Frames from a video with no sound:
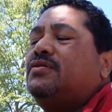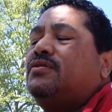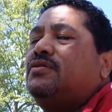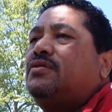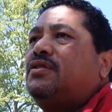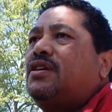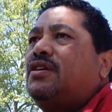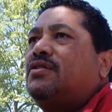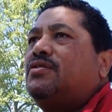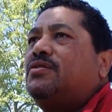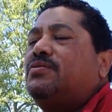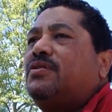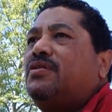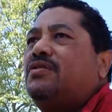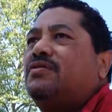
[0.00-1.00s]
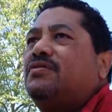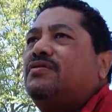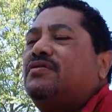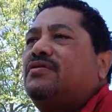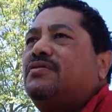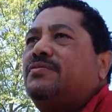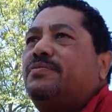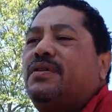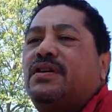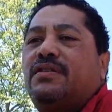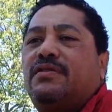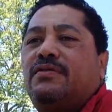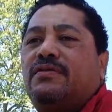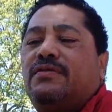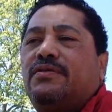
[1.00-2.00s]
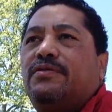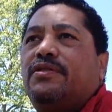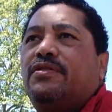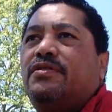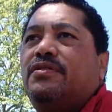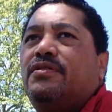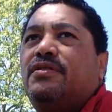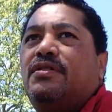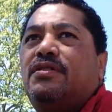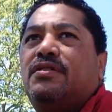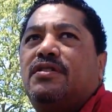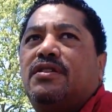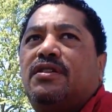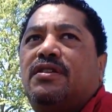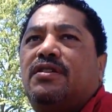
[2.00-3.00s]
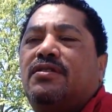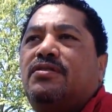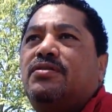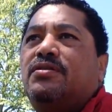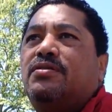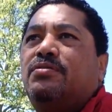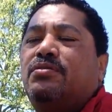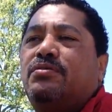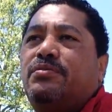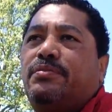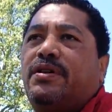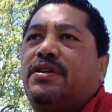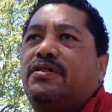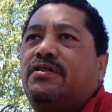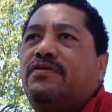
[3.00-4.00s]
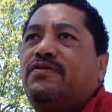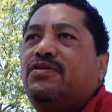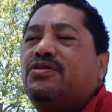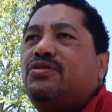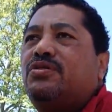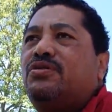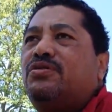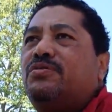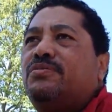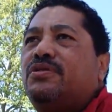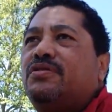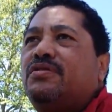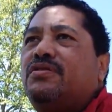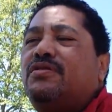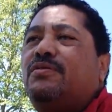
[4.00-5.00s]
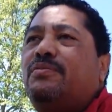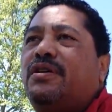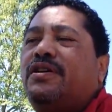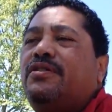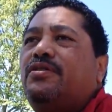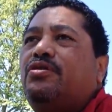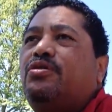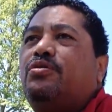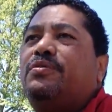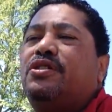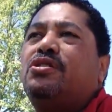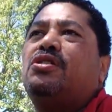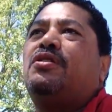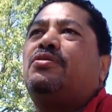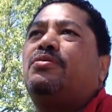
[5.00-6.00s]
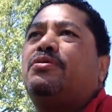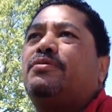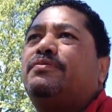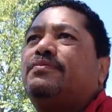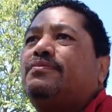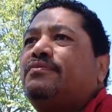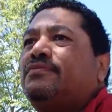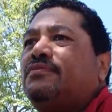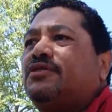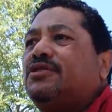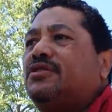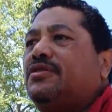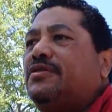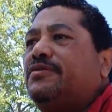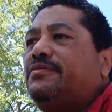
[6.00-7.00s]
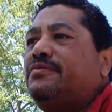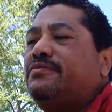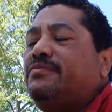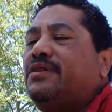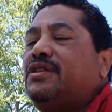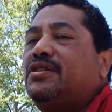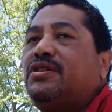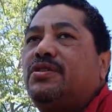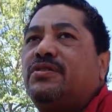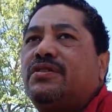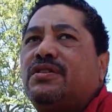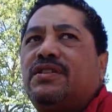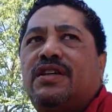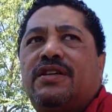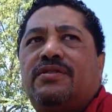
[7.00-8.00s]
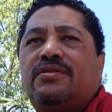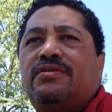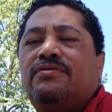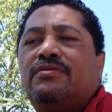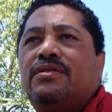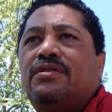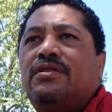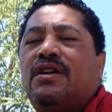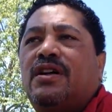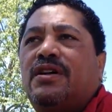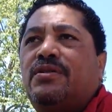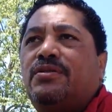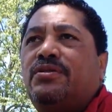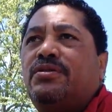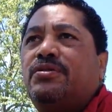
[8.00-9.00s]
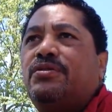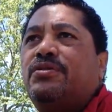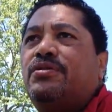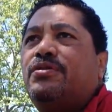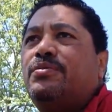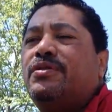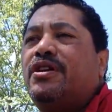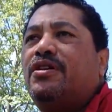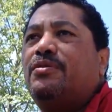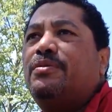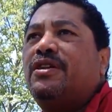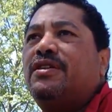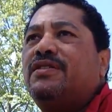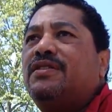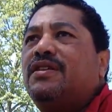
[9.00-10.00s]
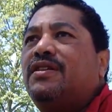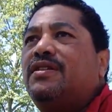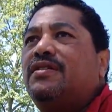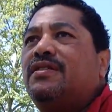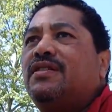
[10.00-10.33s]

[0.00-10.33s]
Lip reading: you can't go wrong buying, getting into buying your first home, or buying a home in general. Me currently, I don't own a home now, but I did.